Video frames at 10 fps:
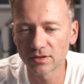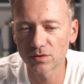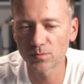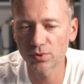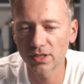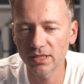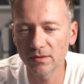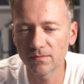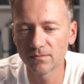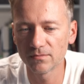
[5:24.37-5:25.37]
It's
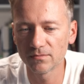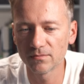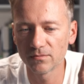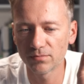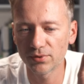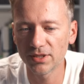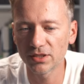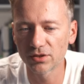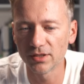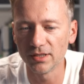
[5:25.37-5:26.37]
pretty,
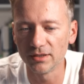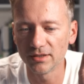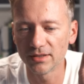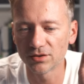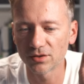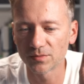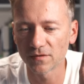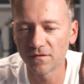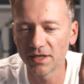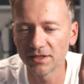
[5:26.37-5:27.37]
pretty good in terms
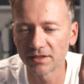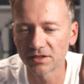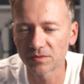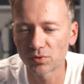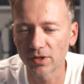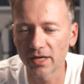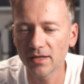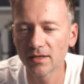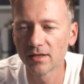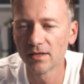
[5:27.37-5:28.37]
of finding its
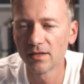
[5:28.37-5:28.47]
prey.